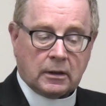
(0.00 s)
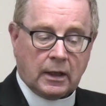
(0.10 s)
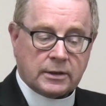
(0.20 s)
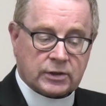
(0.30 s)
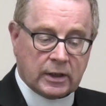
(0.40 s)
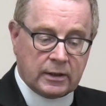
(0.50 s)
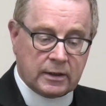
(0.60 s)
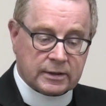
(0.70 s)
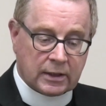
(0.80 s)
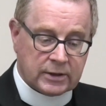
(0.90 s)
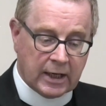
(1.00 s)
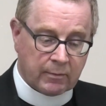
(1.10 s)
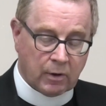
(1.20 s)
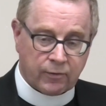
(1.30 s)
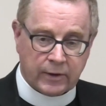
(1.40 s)
And sin is a
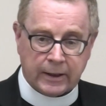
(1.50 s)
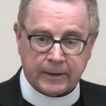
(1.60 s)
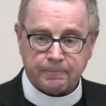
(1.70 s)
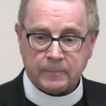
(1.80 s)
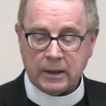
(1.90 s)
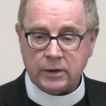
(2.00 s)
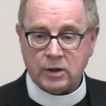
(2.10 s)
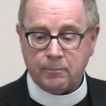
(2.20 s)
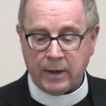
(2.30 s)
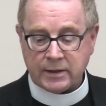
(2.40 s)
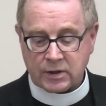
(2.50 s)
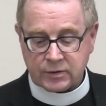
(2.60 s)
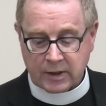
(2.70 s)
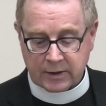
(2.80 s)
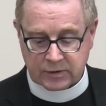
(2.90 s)
terrible thing. It
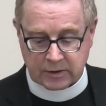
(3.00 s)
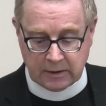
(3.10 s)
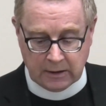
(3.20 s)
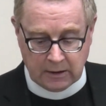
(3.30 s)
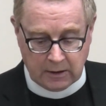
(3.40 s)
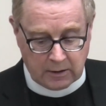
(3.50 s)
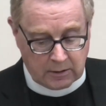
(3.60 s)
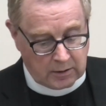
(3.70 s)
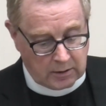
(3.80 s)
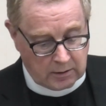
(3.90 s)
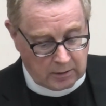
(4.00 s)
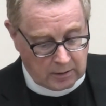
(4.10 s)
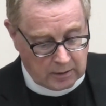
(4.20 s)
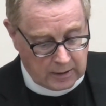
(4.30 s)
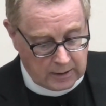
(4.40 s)
debases us.
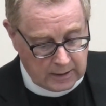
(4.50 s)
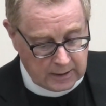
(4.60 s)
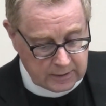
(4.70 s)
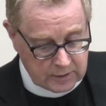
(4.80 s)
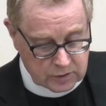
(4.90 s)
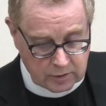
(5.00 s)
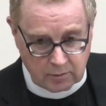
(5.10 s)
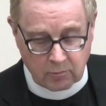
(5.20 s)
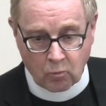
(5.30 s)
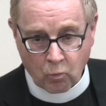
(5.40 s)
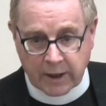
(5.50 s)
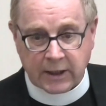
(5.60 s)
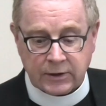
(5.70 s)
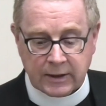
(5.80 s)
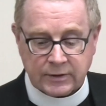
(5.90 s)
It is
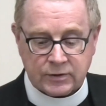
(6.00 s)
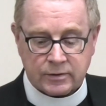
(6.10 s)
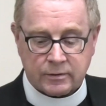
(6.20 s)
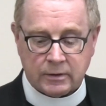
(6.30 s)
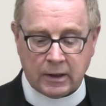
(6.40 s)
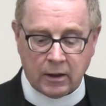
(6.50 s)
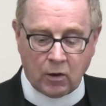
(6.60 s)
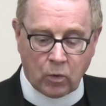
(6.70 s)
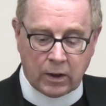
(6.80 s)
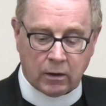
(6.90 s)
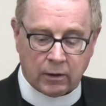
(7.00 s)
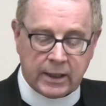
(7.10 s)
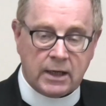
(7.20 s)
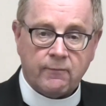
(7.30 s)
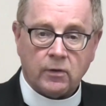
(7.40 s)
wickedness, ill will,
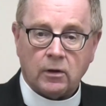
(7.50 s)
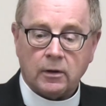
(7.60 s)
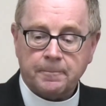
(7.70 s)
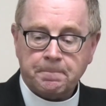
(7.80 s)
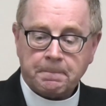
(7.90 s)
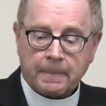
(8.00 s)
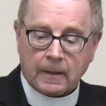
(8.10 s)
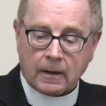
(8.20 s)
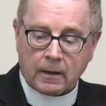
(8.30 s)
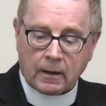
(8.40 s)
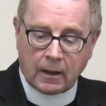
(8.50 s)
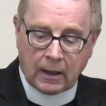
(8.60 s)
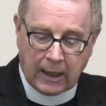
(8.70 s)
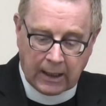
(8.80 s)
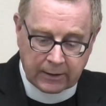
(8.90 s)
evil.
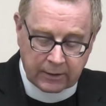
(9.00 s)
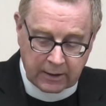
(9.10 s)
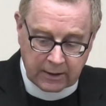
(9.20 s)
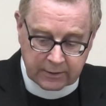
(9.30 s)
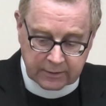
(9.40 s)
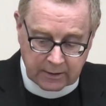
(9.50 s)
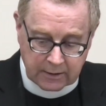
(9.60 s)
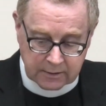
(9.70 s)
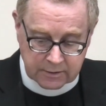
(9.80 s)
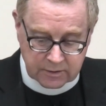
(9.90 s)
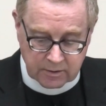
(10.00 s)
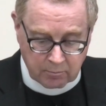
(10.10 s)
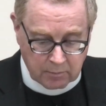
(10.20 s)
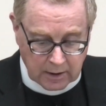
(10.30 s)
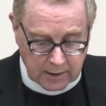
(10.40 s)
And it is
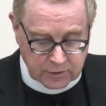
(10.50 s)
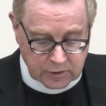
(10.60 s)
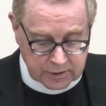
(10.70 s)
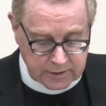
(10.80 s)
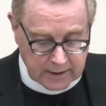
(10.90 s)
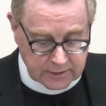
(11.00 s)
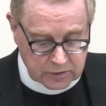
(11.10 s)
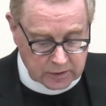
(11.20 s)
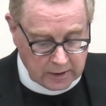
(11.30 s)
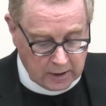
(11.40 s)
maliciousness.